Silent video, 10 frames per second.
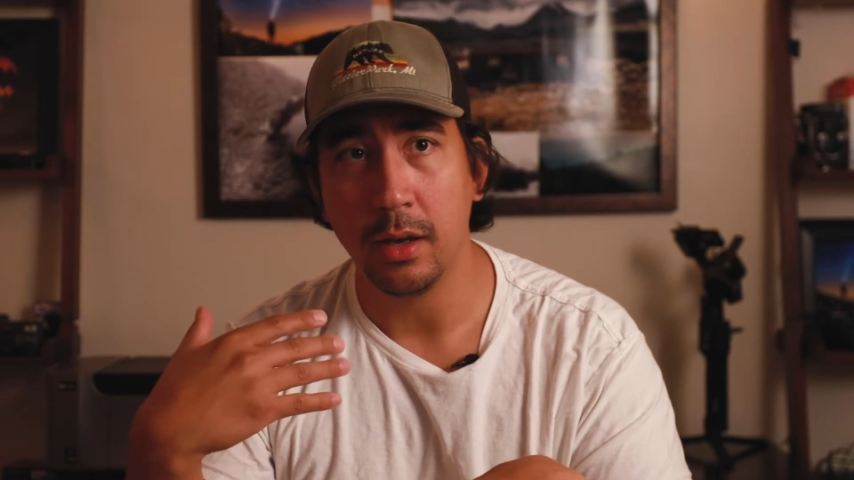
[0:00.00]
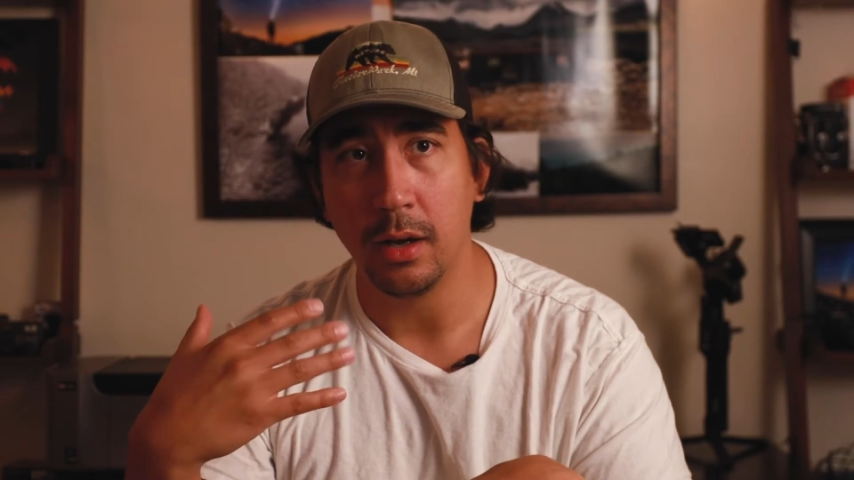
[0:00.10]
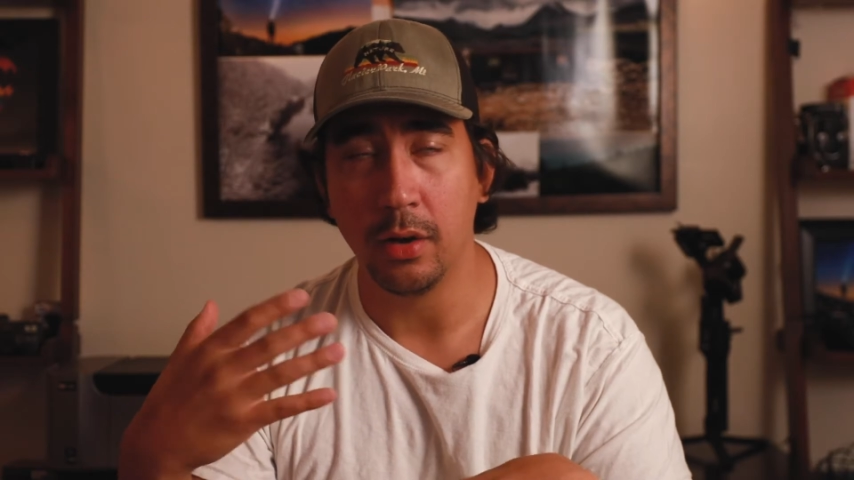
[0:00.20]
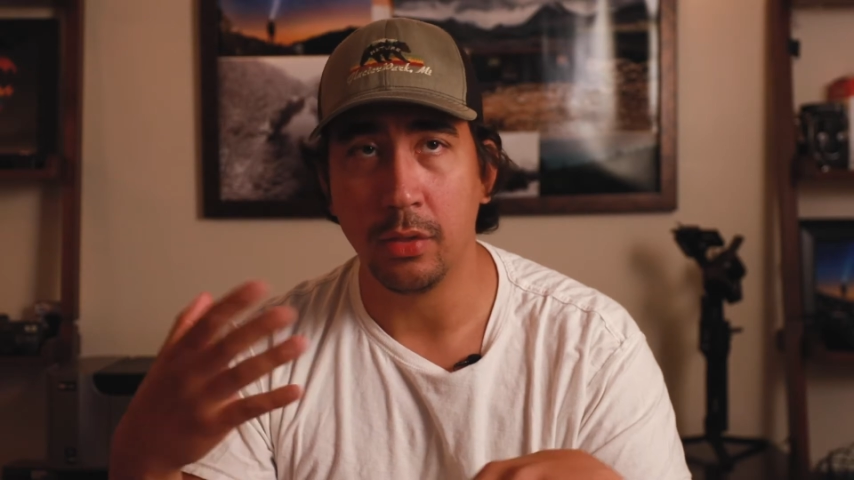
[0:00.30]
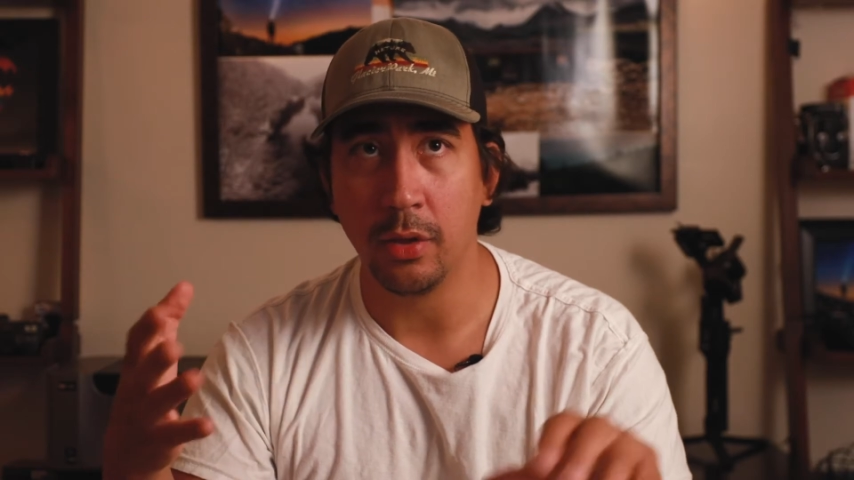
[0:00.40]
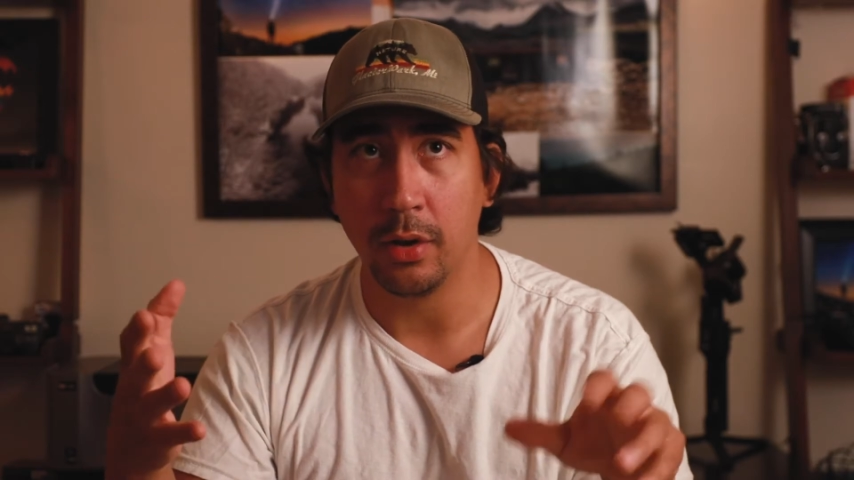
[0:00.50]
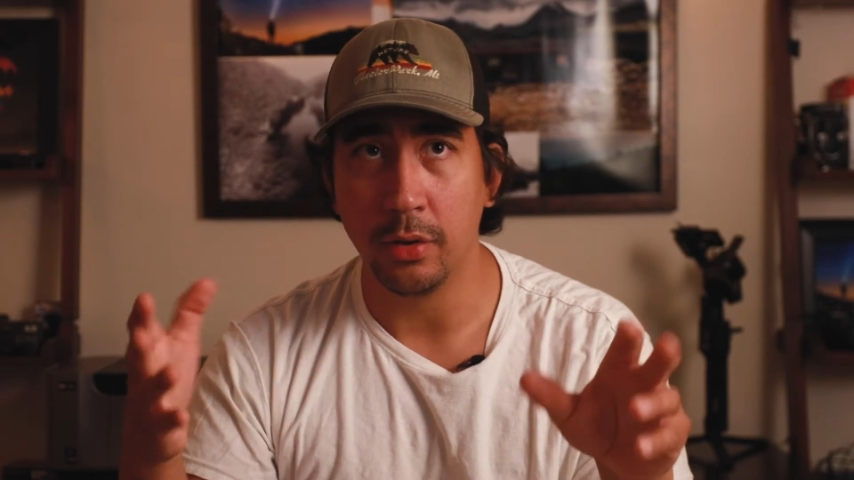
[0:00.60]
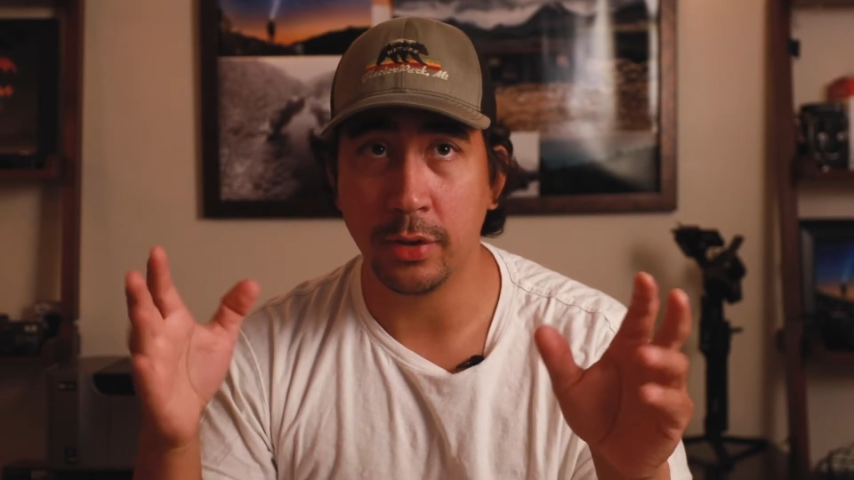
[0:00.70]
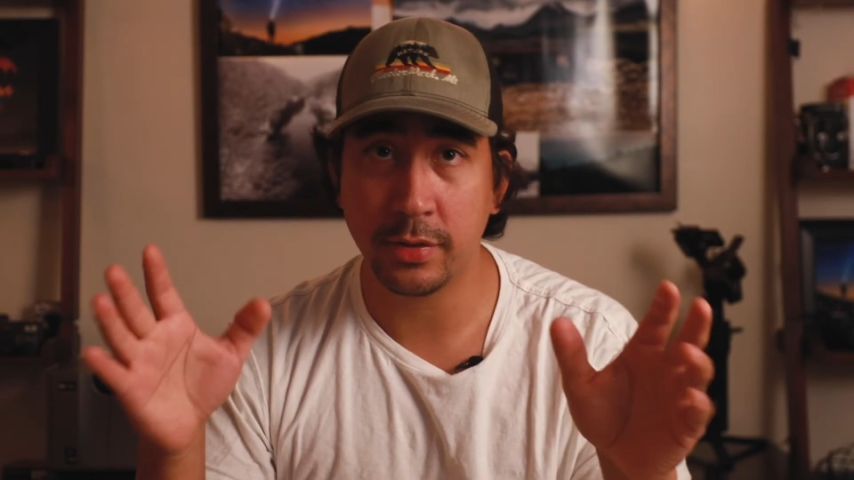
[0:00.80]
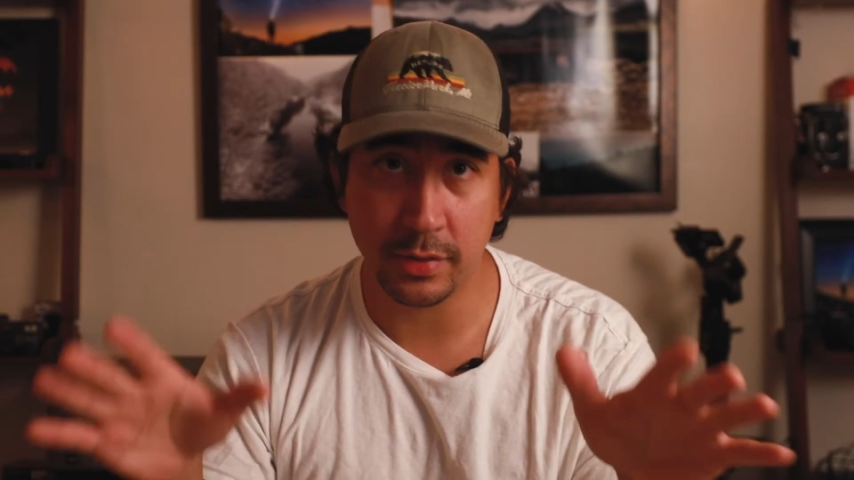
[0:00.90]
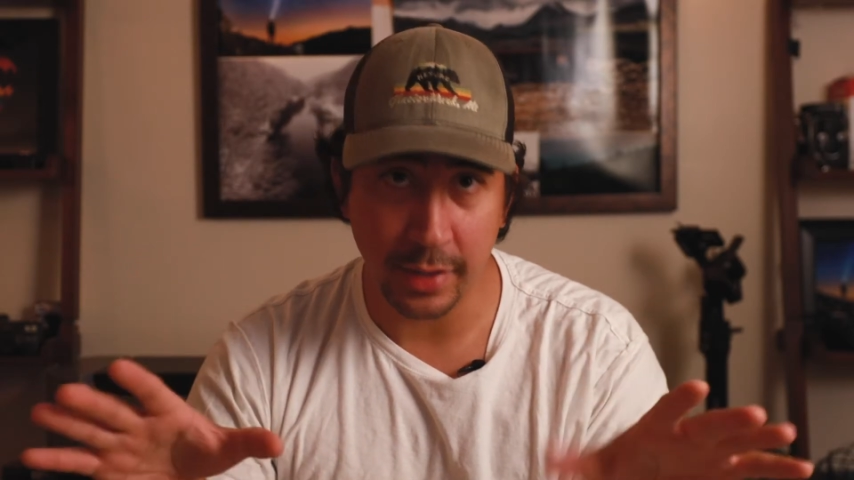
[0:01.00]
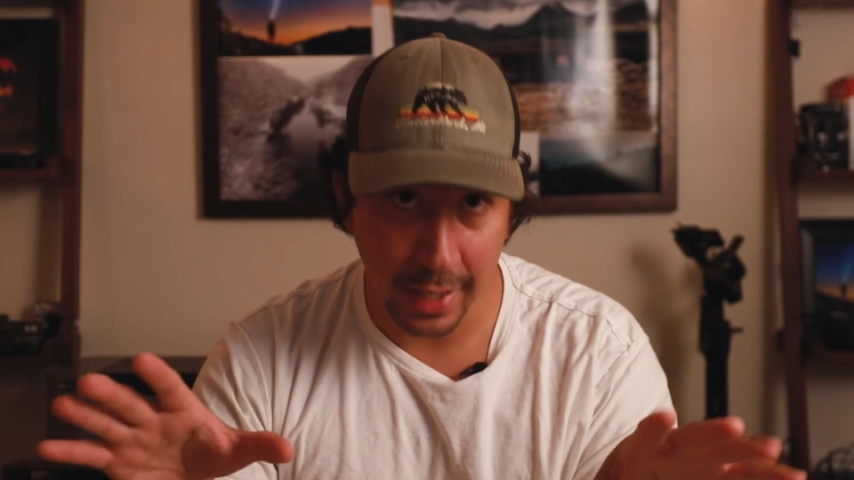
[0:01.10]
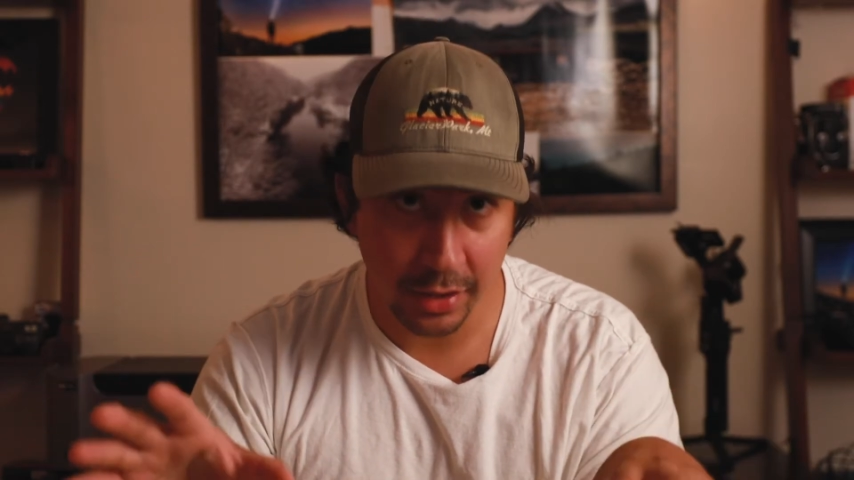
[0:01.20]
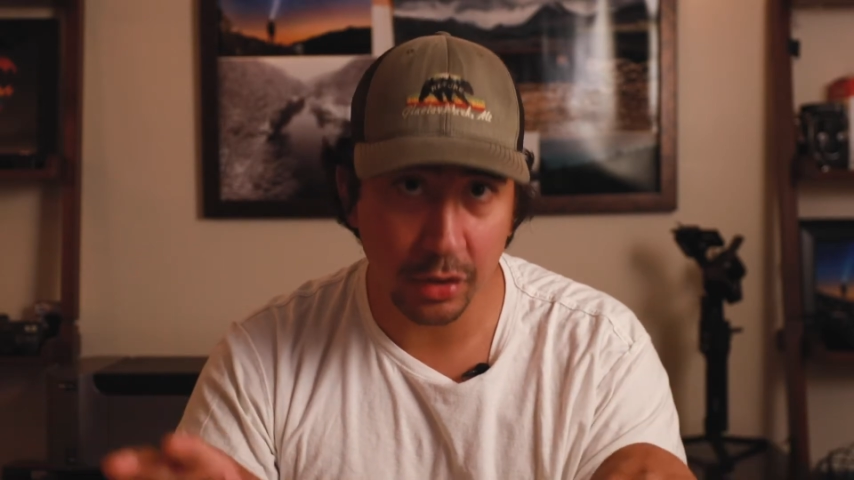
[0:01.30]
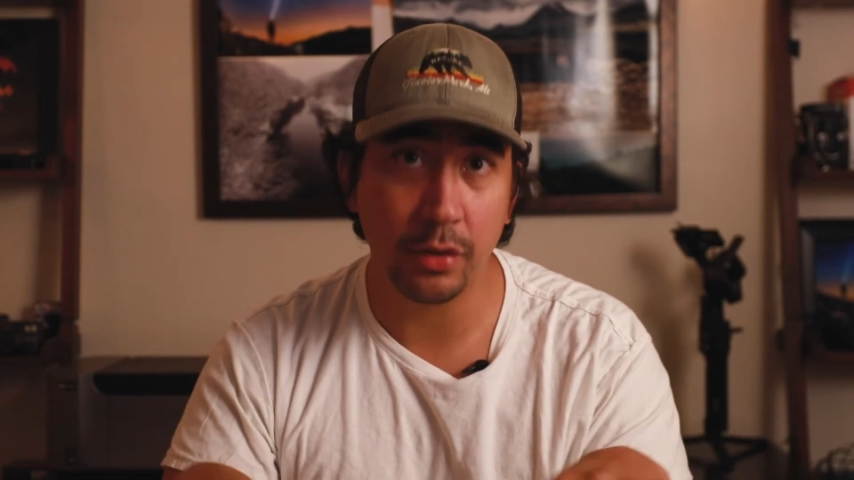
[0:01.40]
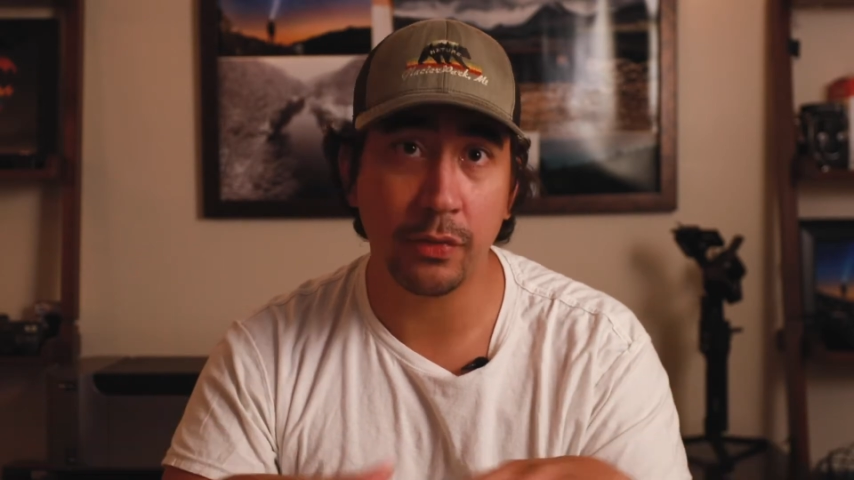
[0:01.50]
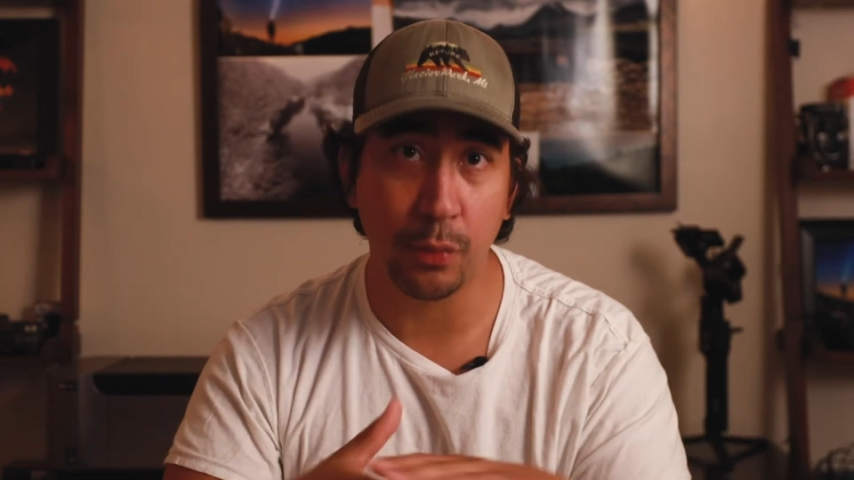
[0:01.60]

the standard